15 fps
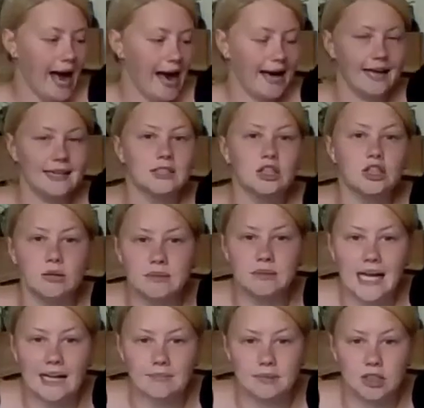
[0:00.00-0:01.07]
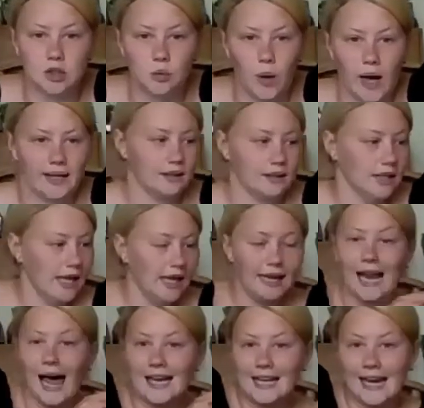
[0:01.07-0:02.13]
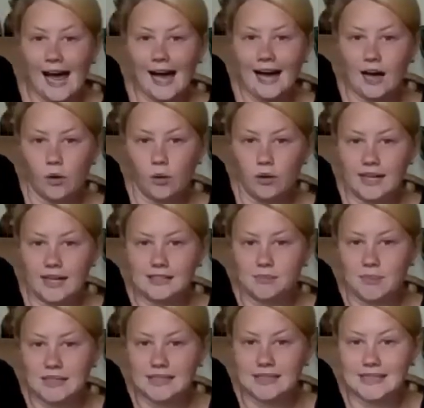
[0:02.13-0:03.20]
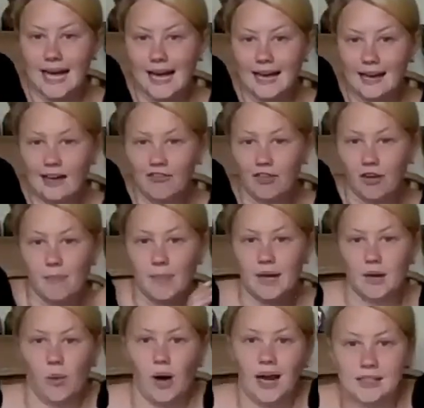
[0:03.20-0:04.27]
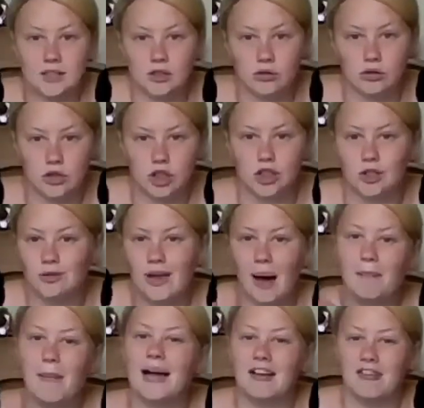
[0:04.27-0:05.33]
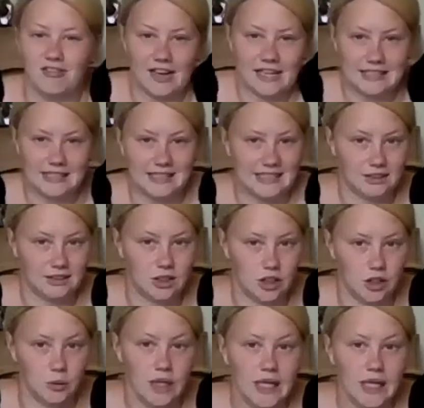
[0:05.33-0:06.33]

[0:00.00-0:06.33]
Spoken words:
And sometimes as well, like now, it's been sat here for a minute while I talk to you, that might affect things too.